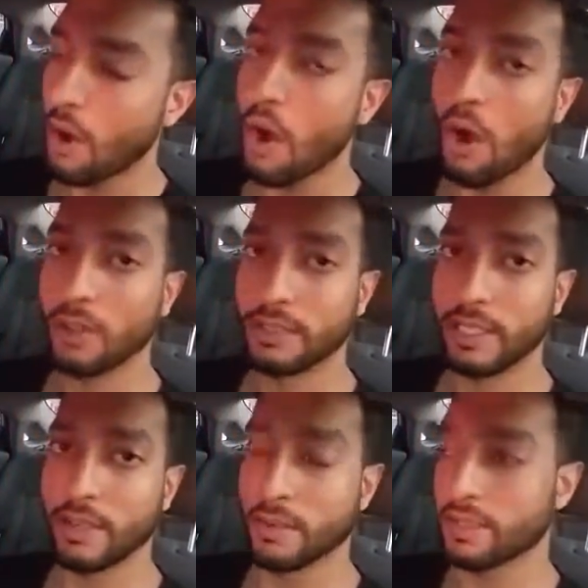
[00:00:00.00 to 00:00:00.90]

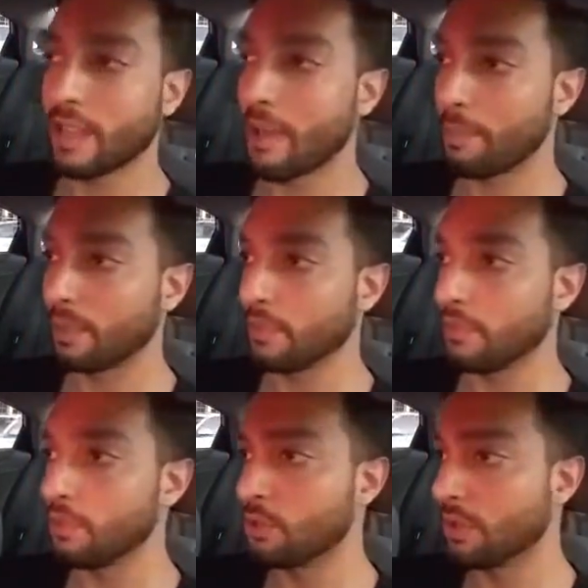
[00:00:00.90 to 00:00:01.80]
halting or stopping the
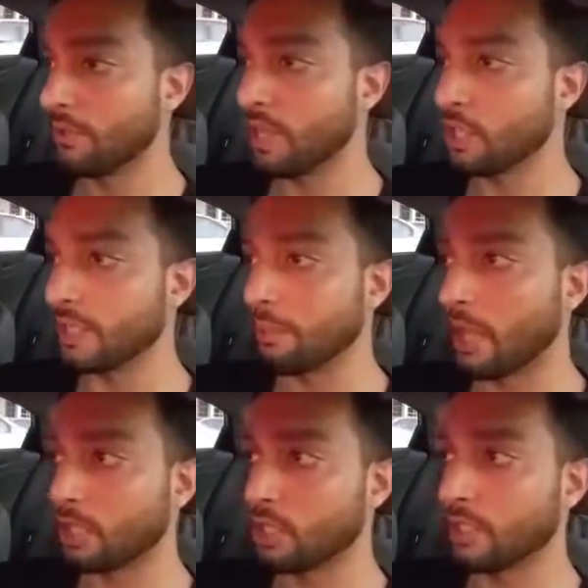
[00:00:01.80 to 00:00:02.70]
future innovation that
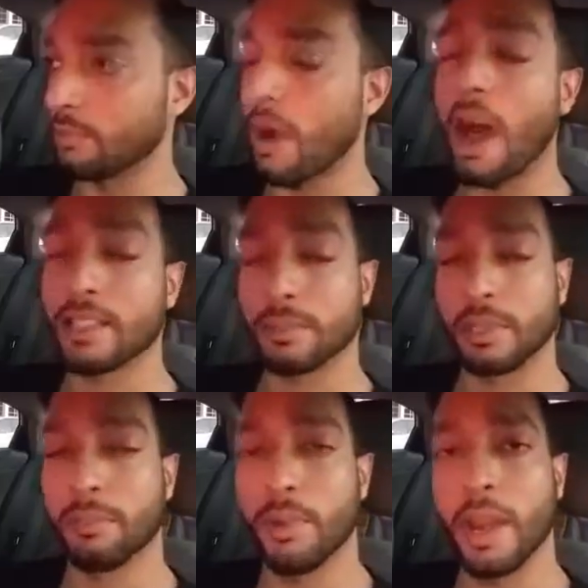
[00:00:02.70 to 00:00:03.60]
blockchain could
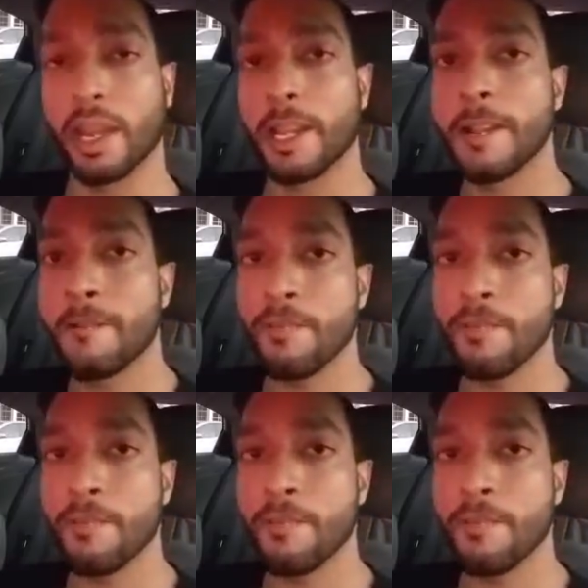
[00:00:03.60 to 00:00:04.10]
possibly bring.